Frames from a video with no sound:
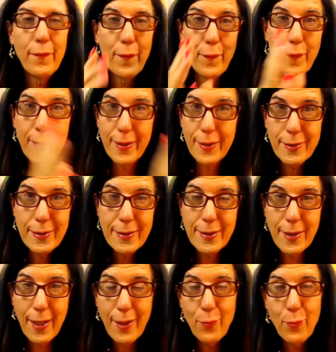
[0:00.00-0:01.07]
If it is,
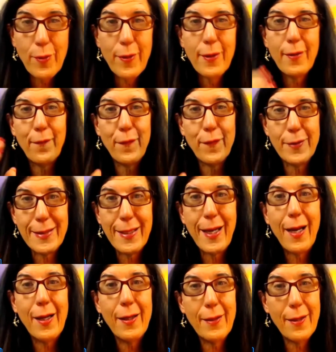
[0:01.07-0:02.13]
stay with it. If it's not,